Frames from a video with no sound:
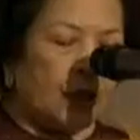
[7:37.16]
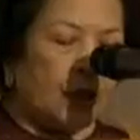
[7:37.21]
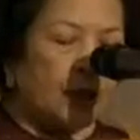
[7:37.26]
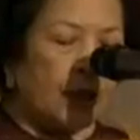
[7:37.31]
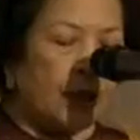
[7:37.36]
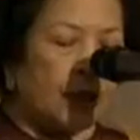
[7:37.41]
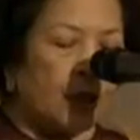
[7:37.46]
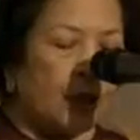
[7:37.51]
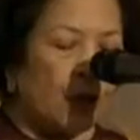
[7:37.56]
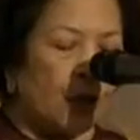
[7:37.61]

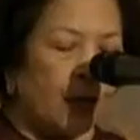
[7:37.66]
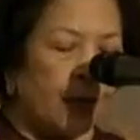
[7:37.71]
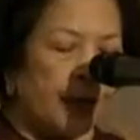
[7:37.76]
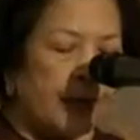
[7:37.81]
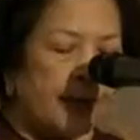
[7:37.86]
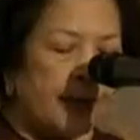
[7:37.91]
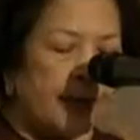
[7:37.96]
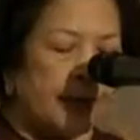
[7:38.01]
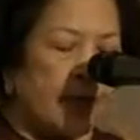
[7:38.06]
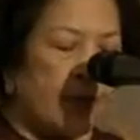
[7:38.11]
through the
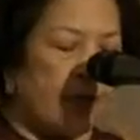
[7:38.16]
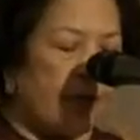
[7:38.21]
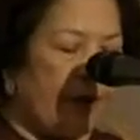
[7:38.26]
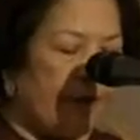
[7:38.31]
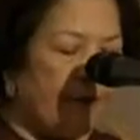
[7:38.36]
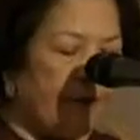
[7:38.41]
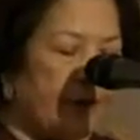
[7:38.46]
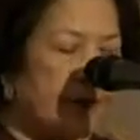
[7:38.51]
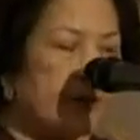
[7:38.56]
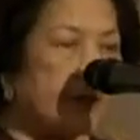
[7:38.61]
stories,
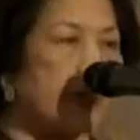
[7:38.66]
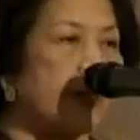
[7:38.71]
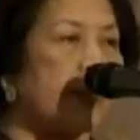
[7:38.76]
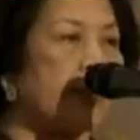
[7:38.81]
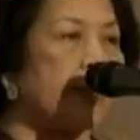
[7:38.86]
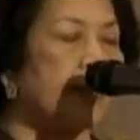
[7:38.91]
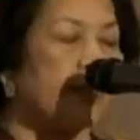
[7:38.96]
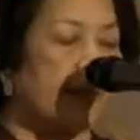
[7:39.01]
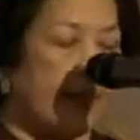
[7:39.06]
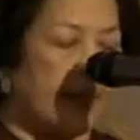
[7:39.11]

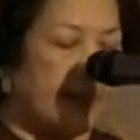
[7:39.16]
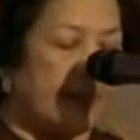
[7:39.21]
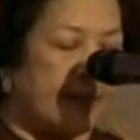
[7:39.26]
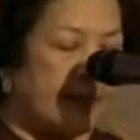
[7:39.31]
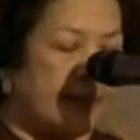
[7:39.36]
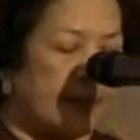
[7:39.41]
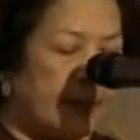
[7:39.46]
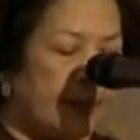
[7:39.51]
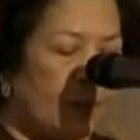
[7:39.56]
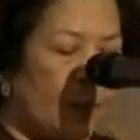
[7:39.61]
references, and
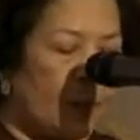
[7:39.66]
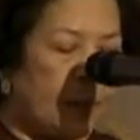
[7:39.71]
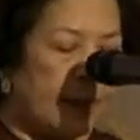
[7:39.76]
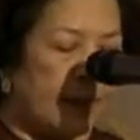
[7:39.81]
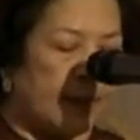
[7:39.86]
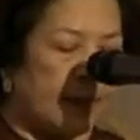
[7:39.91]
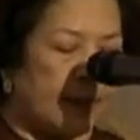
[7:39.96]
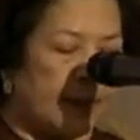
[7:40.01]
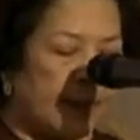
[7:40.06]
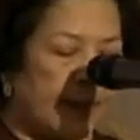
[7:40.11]

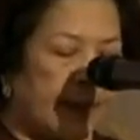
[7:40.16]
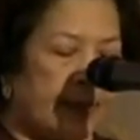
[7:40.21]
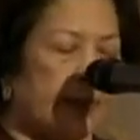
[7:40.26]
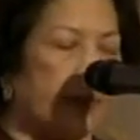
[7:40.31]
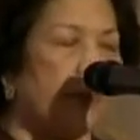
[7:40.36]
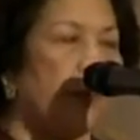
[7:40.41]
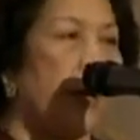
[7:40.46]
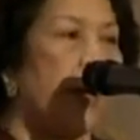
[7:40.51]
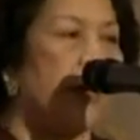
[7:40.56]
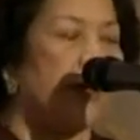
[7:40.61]
testimonials in
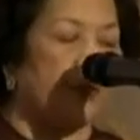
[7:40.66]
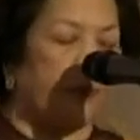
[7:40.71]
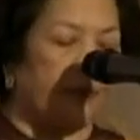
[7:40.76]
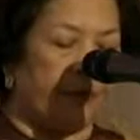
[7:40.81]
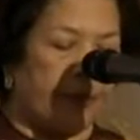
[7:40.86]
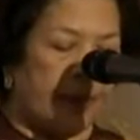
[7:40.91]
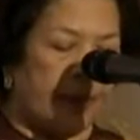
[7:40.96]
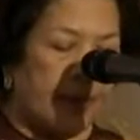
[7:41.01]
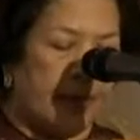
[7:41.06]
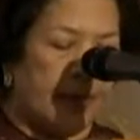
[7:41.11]
the
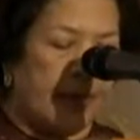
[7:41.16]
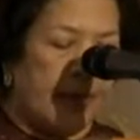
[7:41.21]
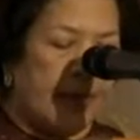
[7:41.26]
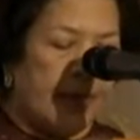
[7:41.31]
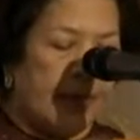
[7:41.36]
biography,